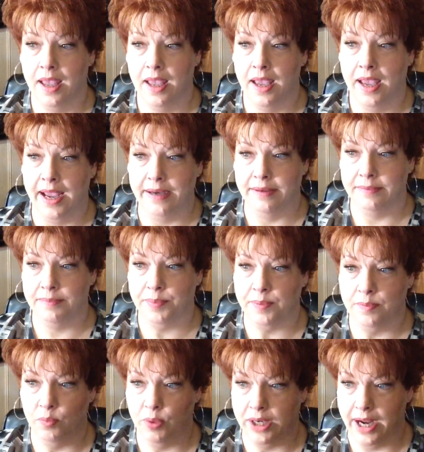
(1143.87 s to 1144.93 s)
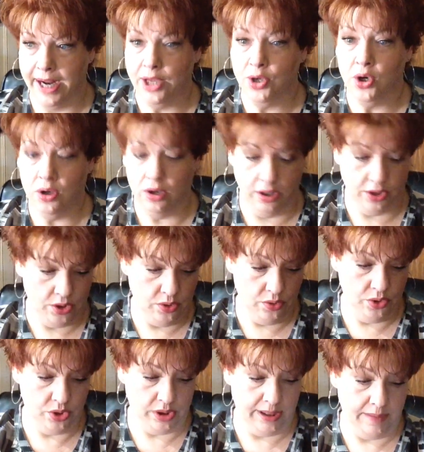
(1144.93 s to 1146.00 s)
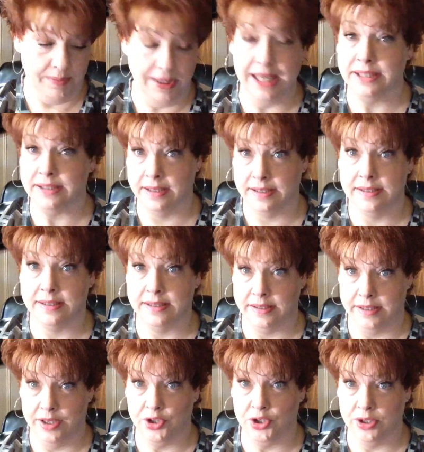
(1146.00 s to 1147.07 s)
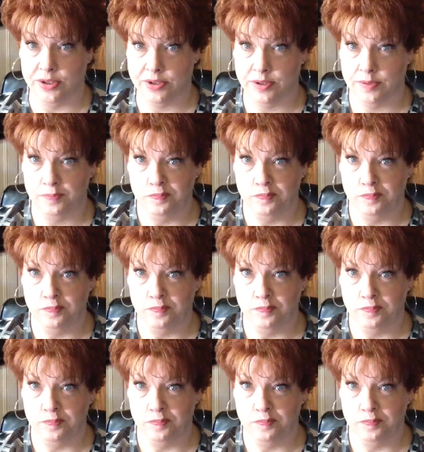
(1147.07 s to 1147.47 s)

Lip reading: And when I cook, usually Pete does the dishes.